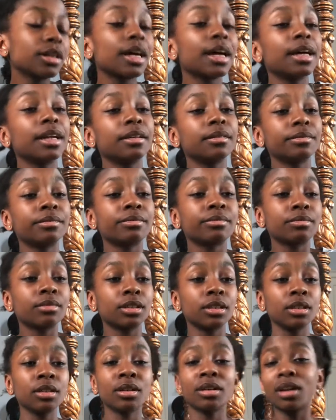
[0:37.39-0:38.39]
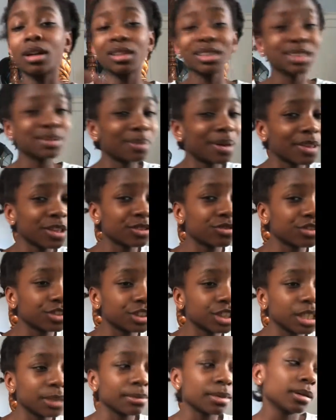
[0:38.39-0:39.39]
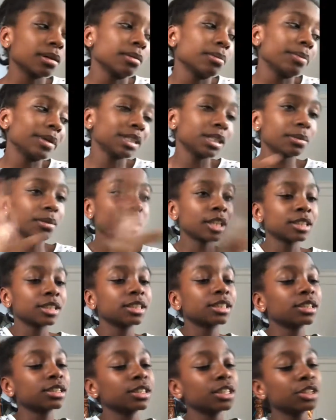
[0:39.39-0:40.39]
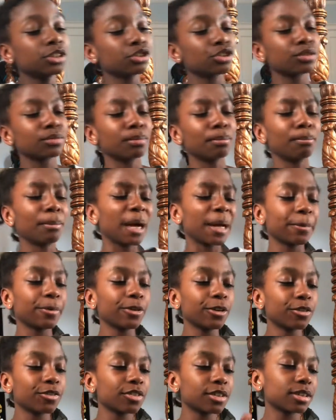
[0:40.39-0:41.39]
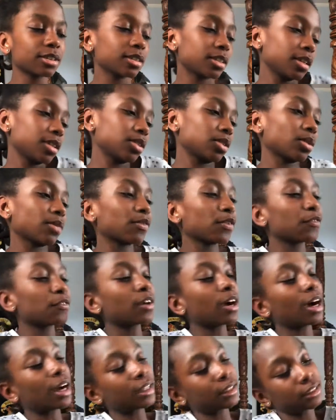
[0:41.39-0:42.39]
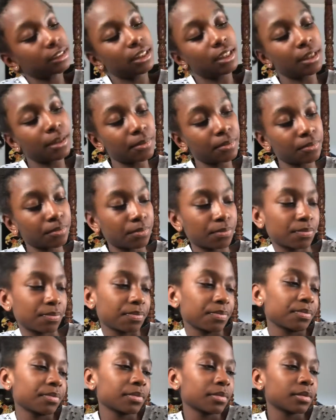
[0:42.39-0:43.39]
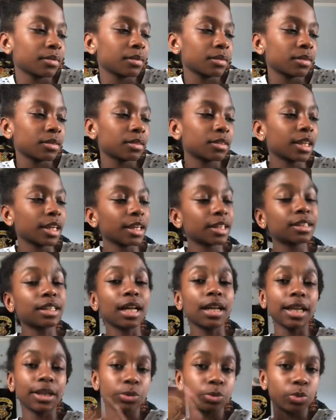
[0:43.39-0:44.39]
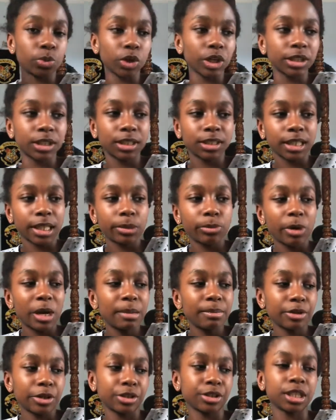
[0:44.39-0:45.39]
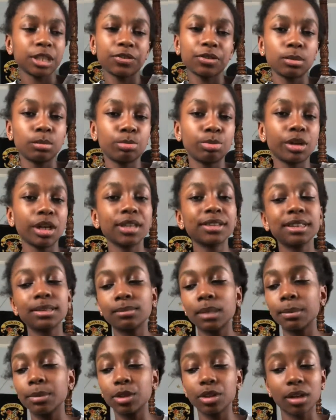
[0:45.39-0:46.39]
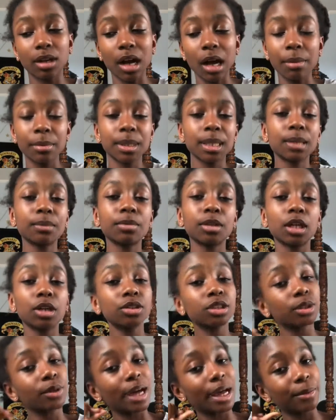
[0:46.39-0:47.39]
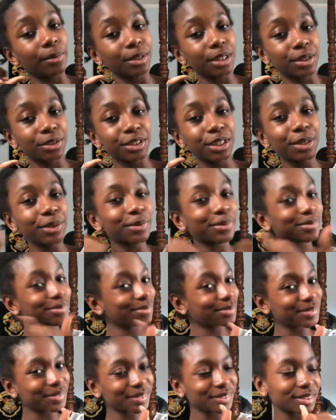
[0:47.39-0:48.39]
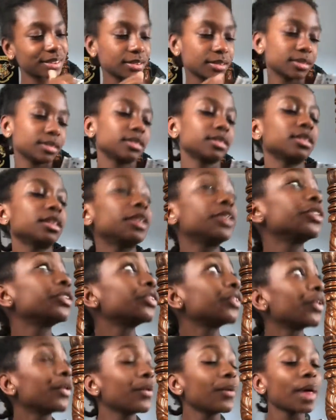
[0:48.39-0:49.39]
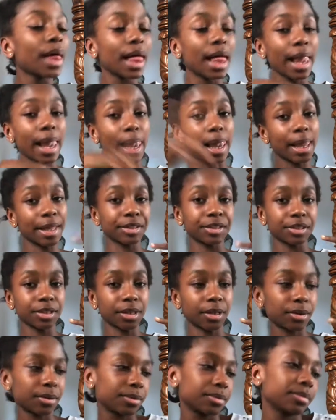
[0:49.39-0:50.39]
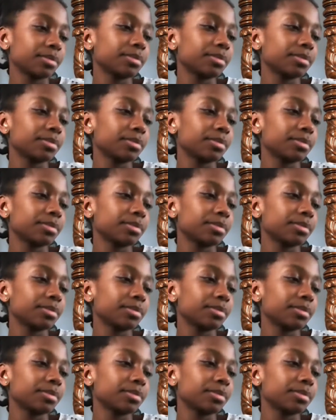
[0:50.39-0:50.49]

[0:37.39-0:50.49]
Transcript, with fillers: And you can honestly buy these for cheap. But to be honest, is, these are just my preferences. So if you've got um, things that like work the same way but are different brands, maybe you can comment down below so I will know too. So let's go.